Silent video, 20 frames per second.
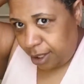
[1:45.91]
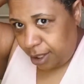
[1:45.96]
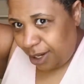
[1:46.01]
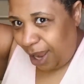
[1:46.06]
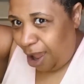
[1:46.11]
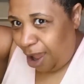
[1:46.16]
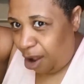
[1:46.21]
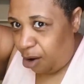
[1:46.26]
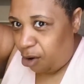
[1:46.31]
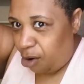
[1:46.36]

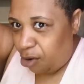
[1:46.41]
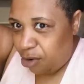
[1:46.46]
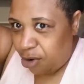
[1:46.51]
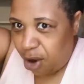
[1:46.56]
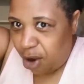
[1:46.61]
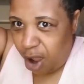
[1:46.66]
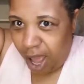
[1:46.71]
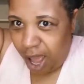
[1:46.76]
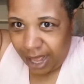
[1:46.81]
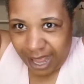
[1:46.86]
No,
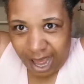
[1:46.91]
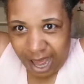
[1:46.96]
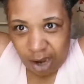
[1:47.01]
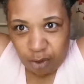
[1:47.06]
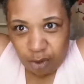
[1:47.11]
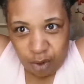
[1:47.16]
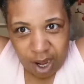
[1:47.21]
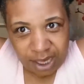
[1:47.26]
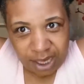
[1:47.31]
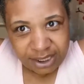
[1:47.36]
no, I
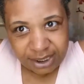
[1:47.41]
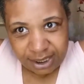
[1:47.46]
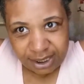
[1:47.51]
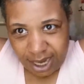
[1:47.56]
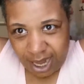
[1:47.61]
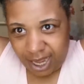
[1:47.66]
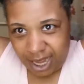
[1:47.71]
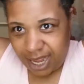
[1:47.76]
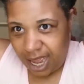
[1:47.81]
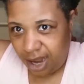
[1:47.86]
gotta wash it.
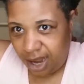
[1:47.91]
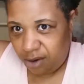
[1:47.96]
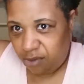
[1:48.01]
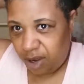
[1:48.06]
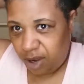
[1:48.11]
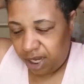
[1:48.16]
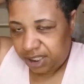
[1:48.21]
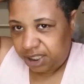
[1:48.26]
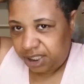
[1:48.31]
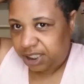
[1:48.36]
I gotta
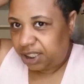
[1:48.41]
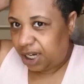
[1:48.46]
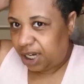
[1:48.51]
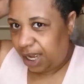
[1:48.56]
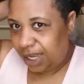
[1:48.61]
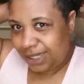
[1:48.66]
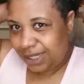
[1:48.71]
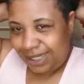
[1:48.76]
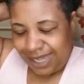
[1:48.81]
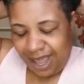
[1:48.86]
wash it,
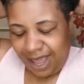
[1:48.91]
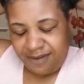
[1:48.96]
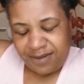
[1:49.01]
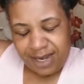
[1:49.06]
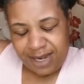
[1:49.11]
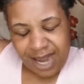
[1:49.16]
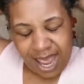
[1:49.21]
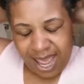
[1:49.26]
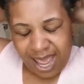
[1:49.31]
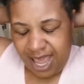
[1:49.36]
y'all.
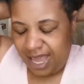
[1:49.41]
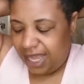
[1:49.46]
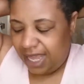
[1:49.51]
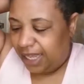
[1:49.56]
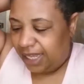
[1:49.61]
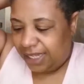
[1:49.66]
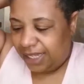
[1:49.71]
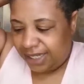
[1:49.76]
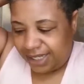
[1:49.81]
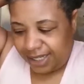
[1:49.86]
Seven
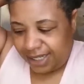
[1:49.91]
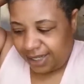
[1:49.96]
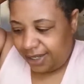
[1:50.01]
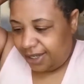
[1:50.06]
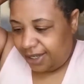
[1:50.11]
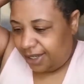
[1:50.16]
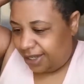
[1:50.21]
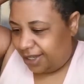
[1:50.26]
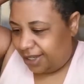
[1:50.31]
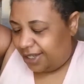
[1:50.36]
days.
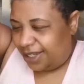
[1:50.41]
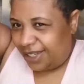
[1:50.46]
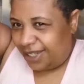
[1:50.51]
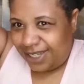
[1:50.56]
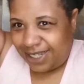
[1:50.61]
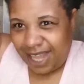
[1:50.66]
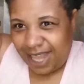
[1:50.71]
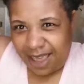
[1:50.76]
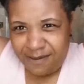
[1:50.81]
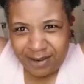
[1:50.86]

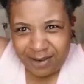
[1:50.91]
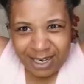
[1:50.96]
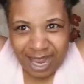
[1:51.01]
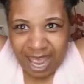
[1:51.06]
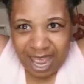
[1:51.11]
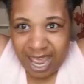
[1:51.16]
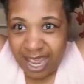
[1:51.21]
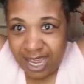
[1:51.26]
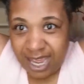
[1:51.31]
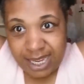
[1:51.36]
Seven
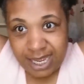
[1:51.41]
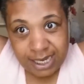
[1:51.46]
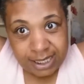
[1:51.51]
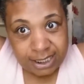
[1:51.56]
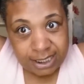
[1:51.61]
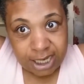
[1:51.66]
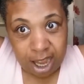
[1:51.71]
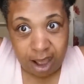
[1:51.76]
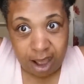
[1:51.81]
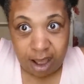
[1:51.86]

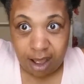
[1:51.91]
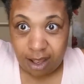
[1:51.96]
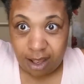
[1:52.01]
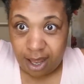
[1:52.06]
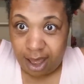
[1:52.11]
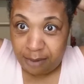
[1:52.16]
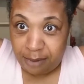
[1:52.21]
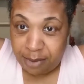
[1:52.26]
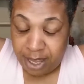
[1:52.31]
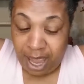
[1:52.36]
days,
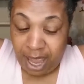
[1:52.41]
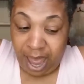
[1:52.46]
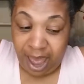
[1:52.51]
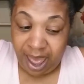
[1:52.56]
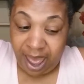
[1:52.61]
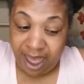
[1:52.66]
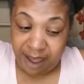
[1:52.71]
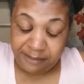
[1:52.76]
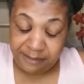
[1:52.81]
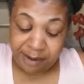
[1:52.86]
y'all. I mean,
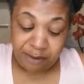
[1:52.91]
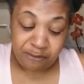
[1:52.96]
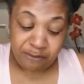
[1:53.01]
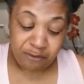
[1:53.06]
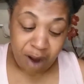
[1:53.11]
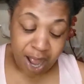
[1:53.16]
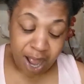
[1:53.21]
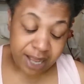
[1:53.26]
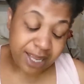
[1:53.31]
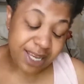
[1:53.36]
I have
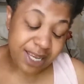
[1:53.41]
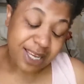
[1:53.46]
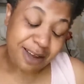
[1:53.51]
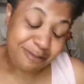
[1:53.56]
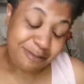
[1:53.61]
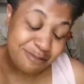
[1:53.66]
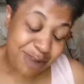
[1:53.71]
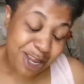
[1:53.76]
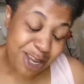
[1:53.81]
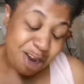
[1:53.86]
been rocking
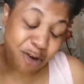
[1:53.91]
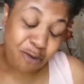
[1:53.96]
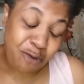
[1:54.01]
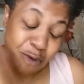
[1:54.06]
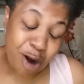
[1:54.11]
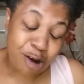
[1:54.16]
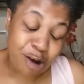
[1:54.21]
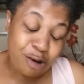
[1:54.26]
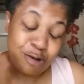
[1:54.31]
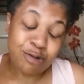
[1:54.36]
Camille
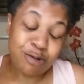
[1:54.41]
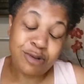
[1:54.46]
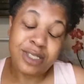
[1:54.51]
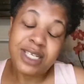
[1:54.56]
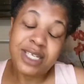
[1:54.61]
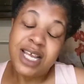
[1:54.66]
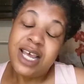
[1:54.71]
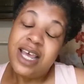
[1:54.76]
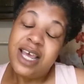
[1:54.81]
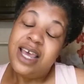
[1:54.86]

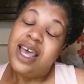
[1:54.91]
Rose,